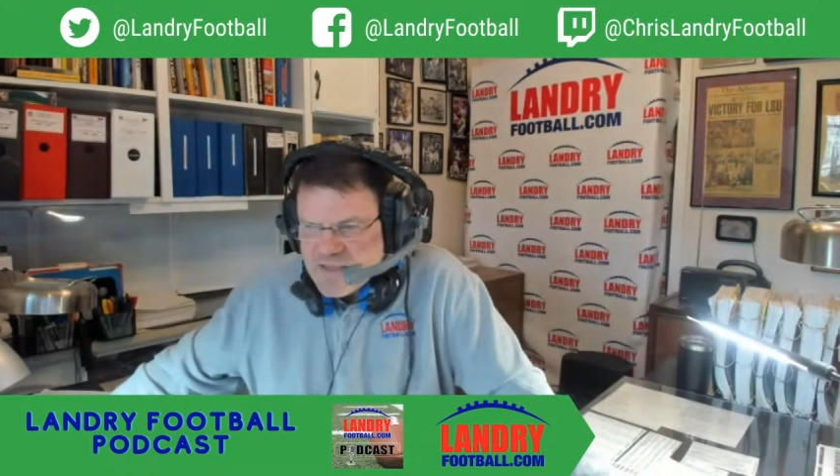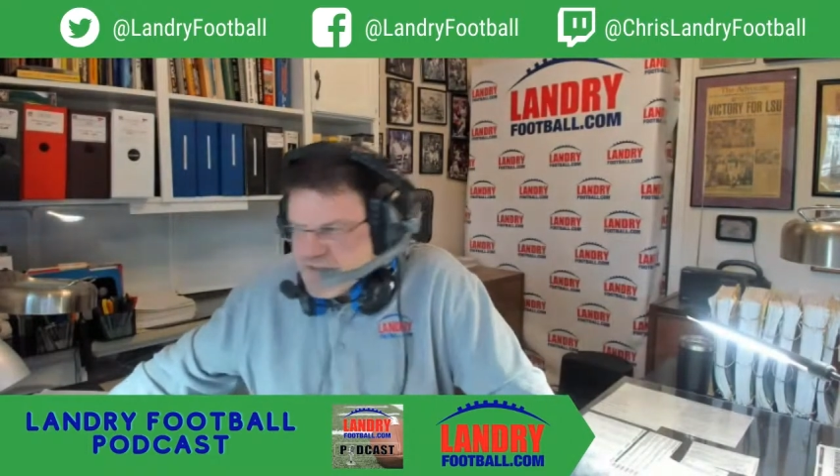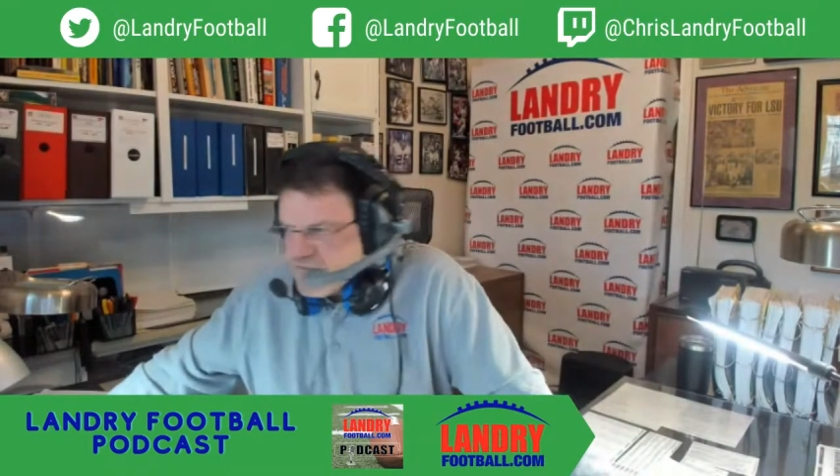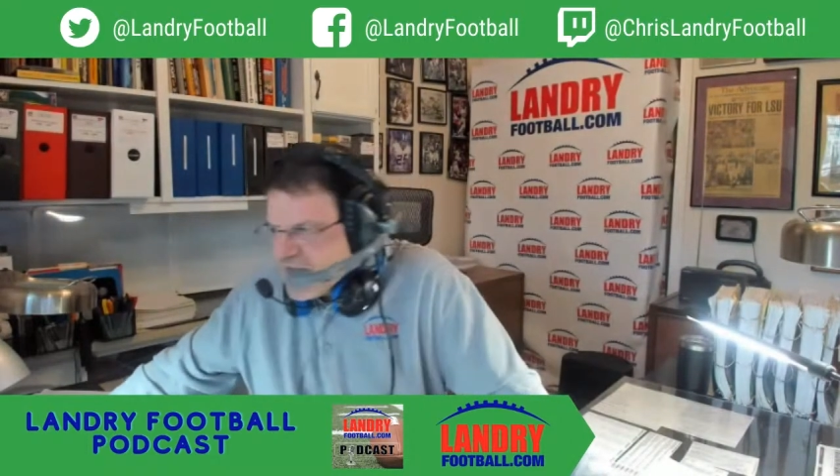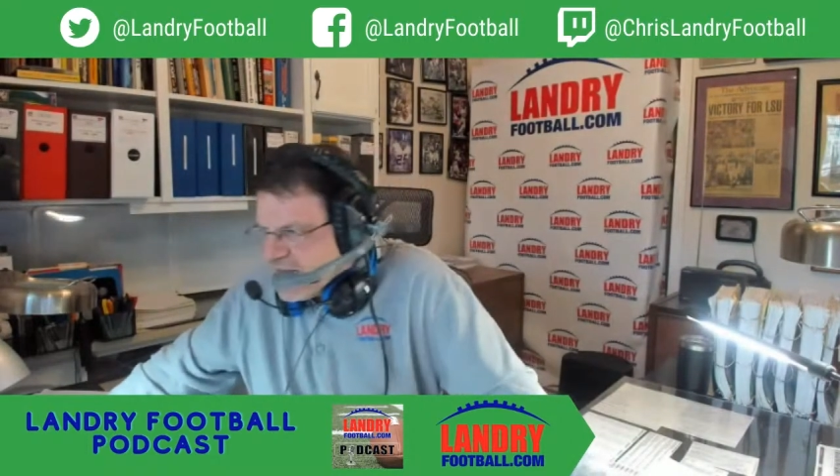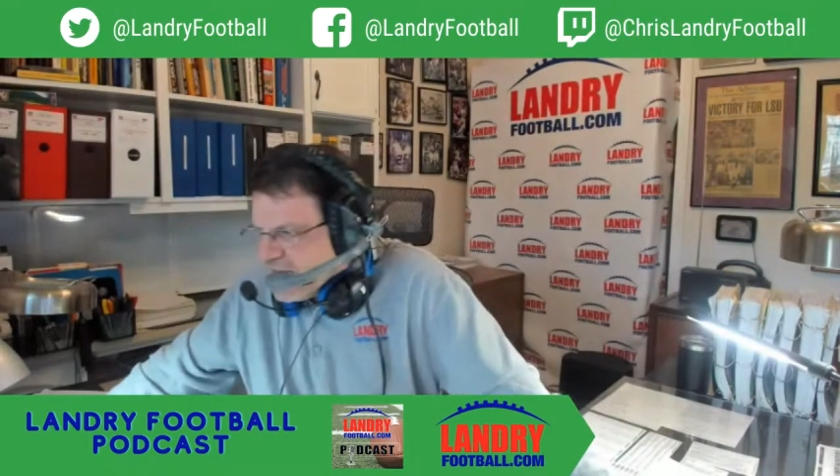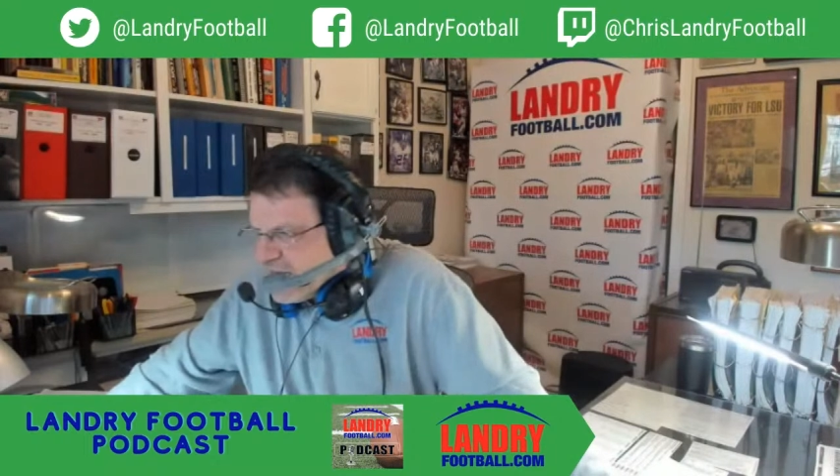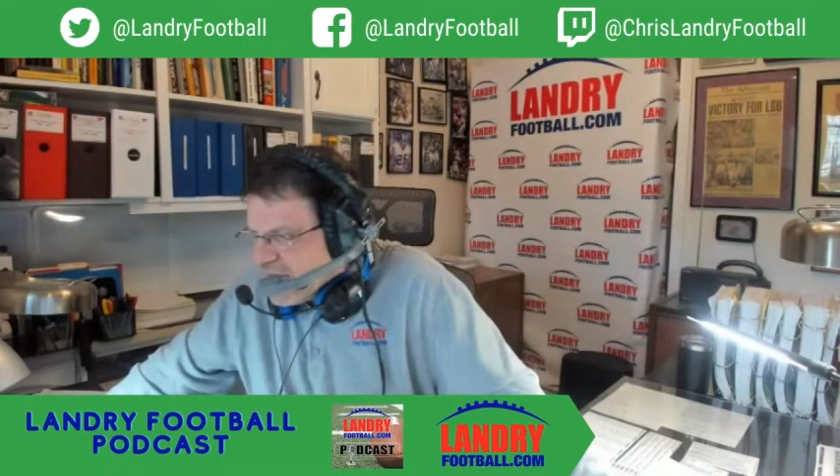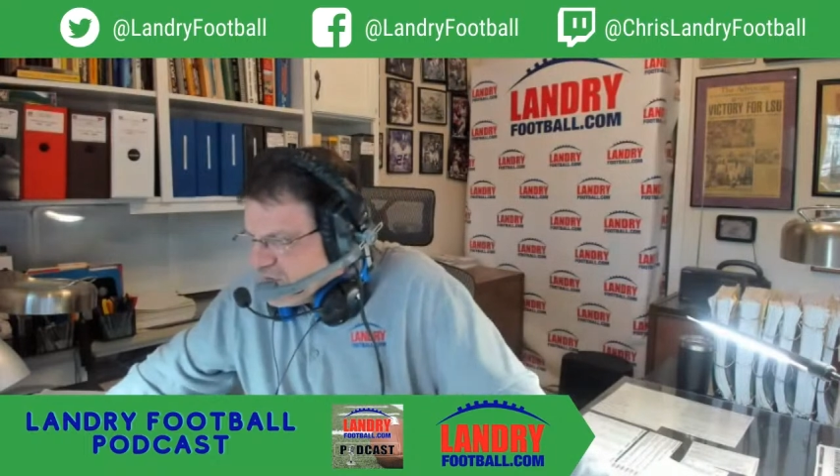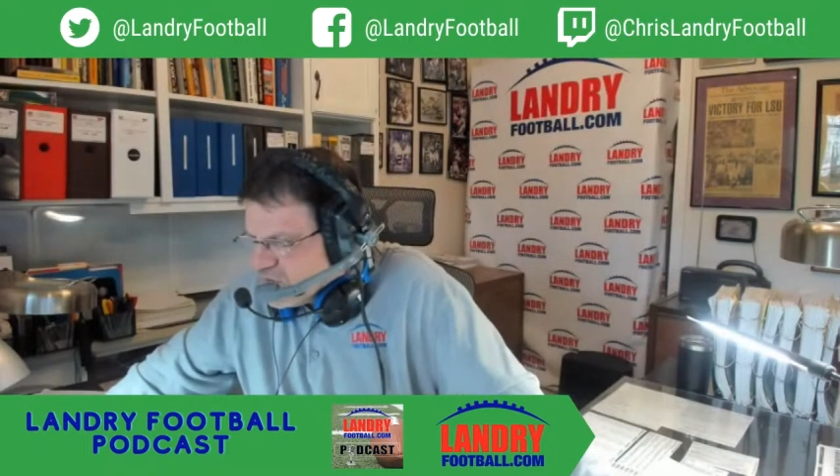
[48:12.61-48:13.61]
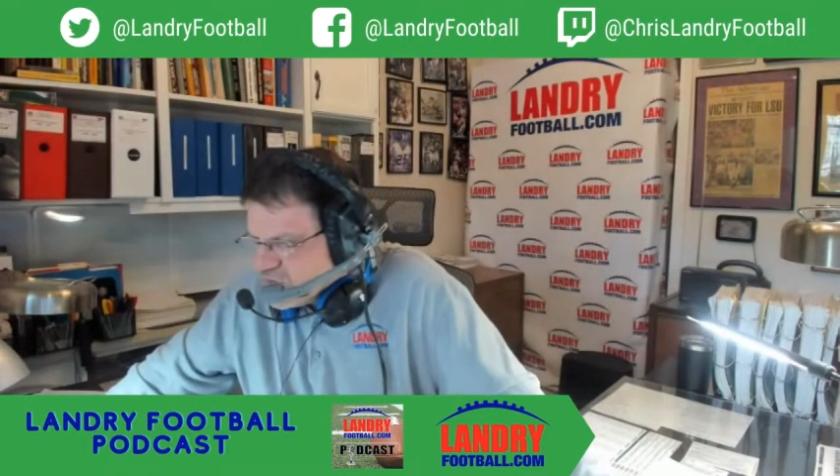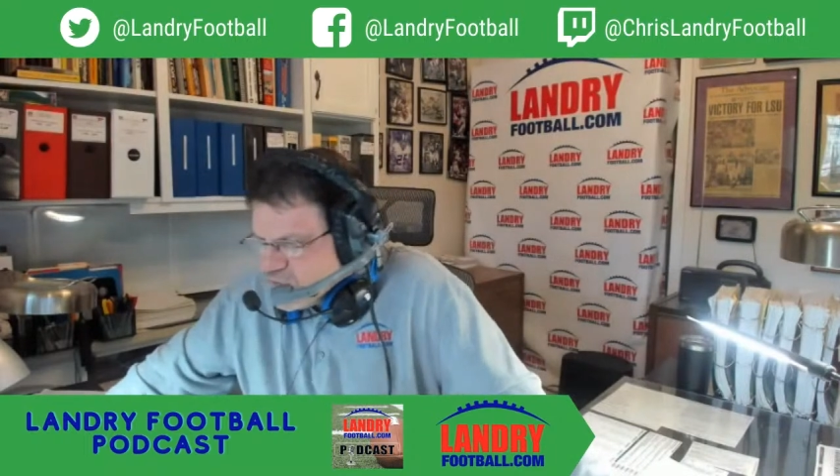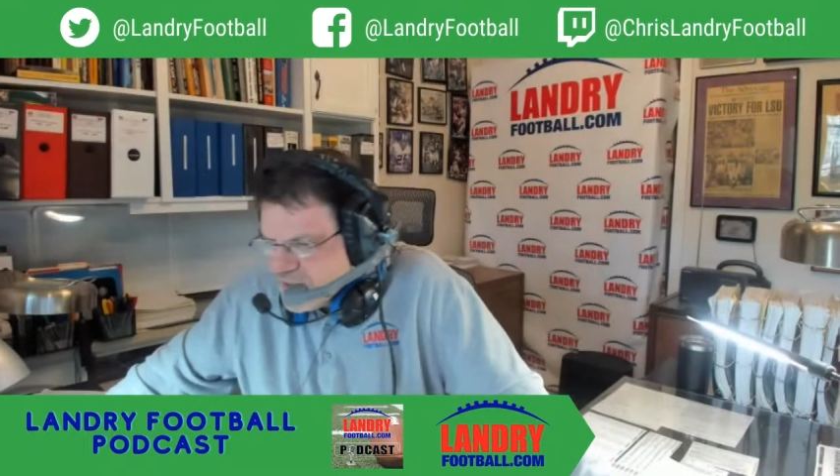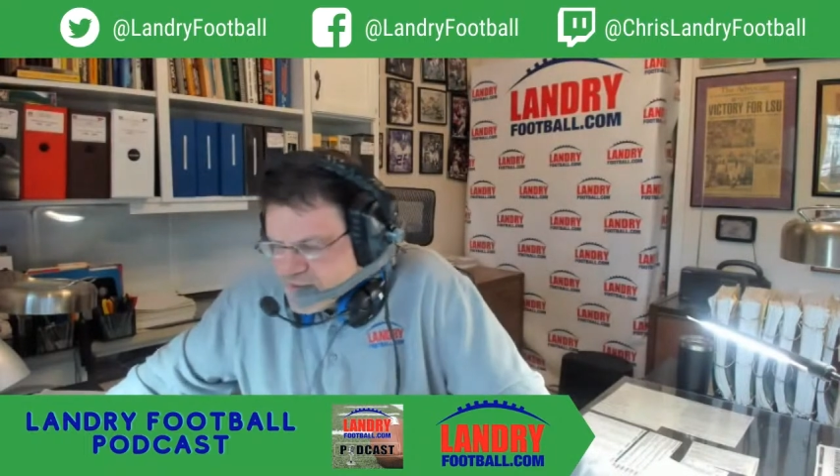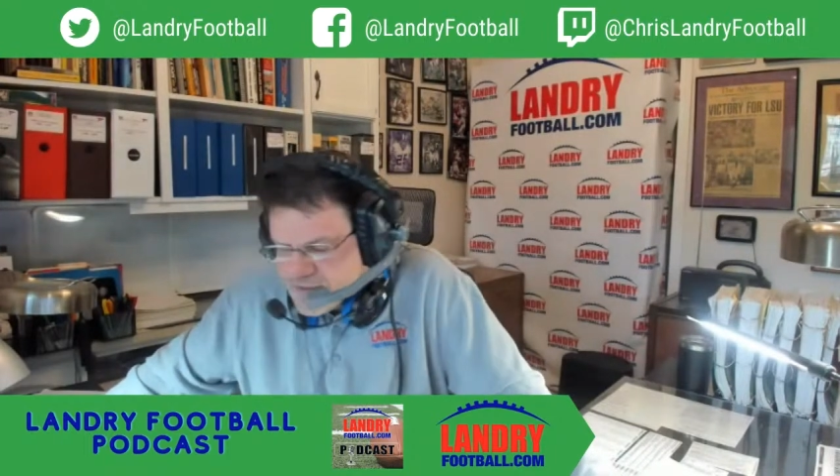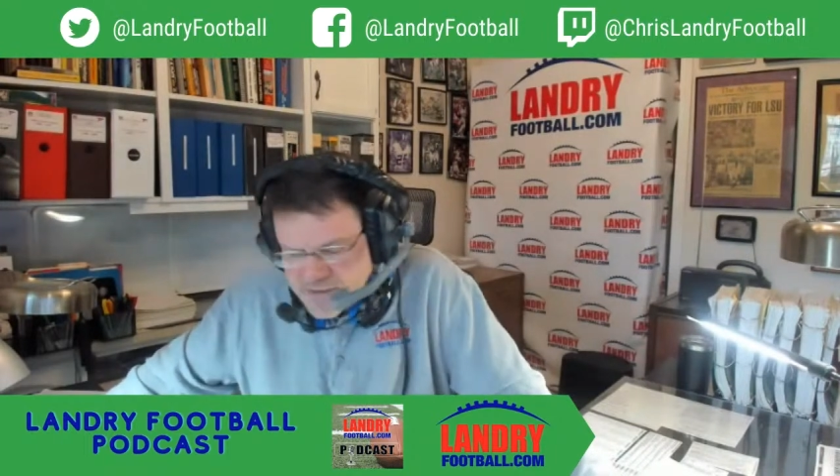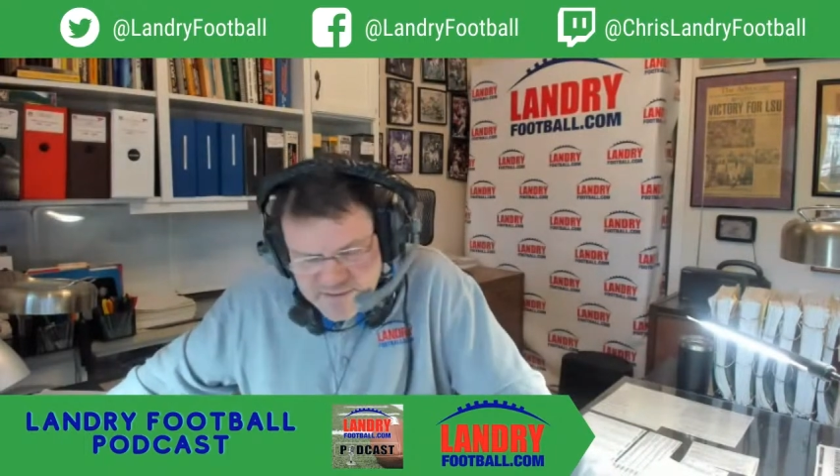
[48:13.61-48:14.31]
they've got Indiana this week.